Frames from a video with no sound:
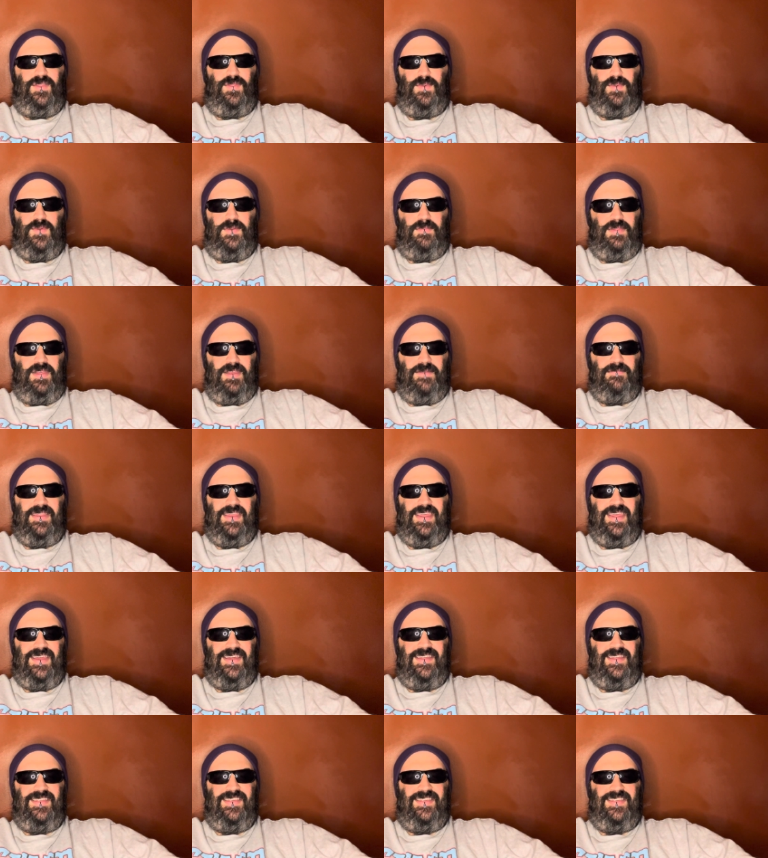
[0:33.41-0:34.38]
Three Play
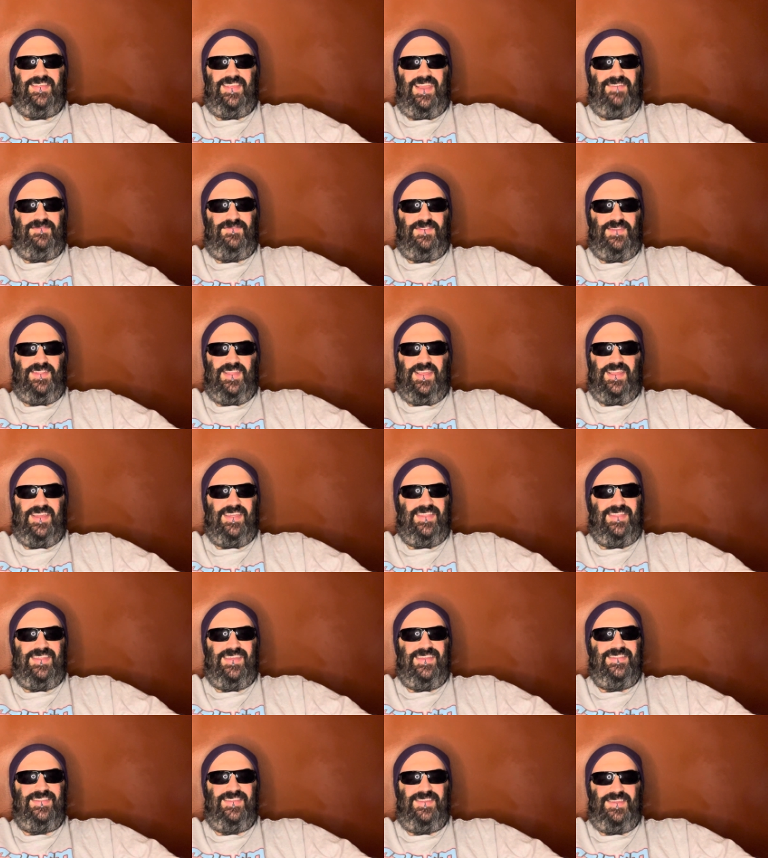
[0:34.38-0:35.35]
Media? Does that feel like a
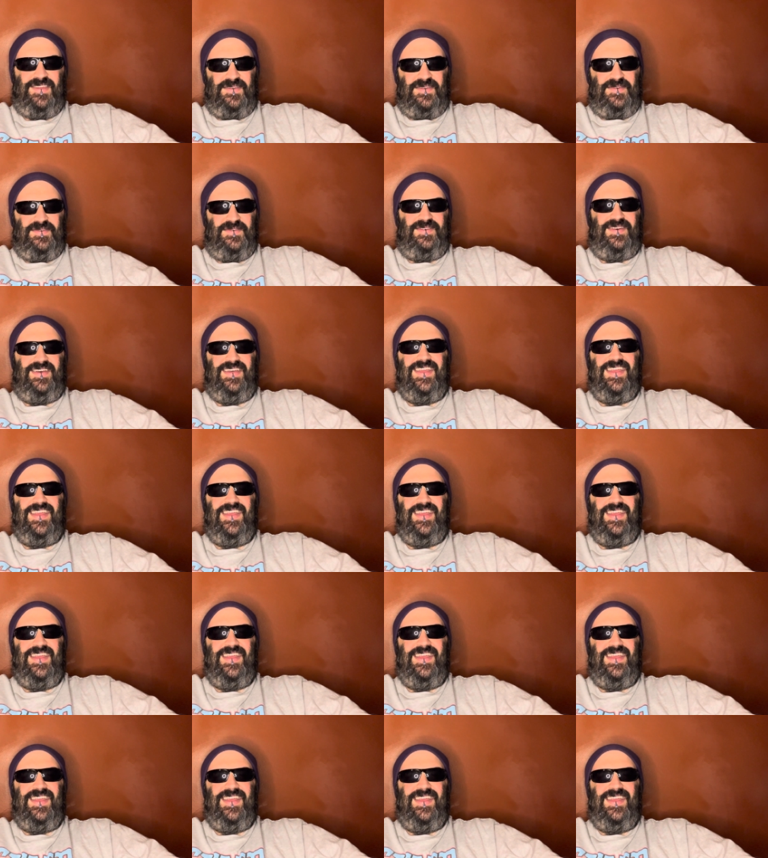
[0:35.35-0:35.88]
thing to you?